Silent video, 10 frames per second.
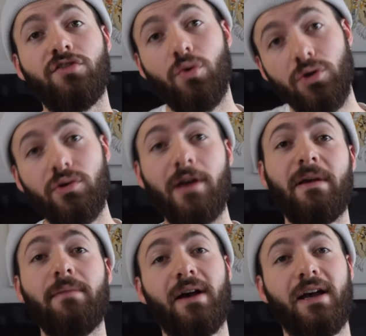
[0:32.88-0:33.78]
what do I
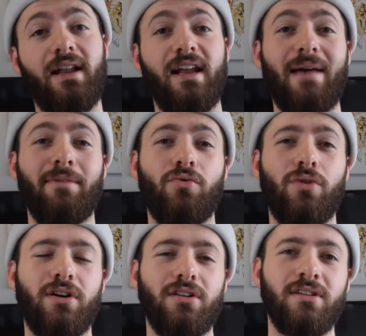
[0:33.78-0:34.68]
mean by a dynamic
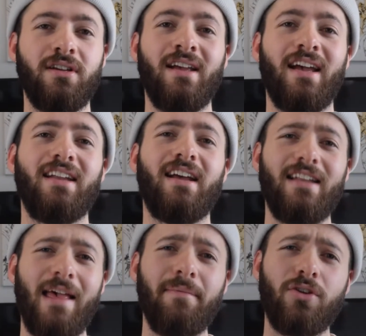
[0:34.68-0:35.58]
world? A
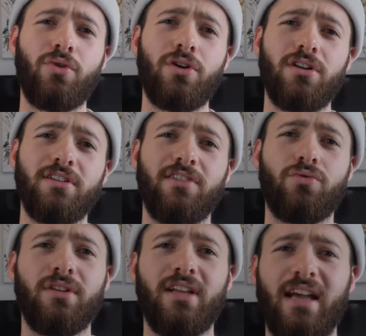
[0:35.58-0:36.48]
dynamic world is
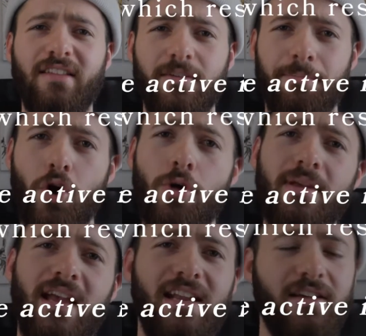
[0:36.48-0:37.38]
one that has a
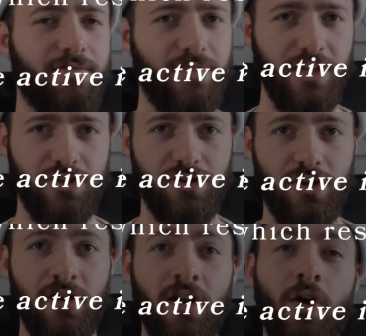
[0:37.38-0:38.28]
permeating
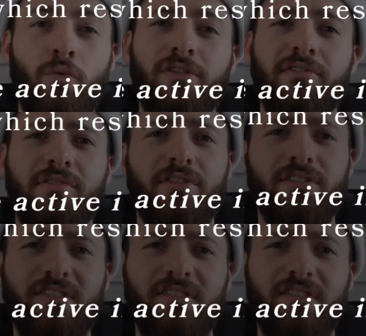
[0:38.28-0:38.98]
feature which results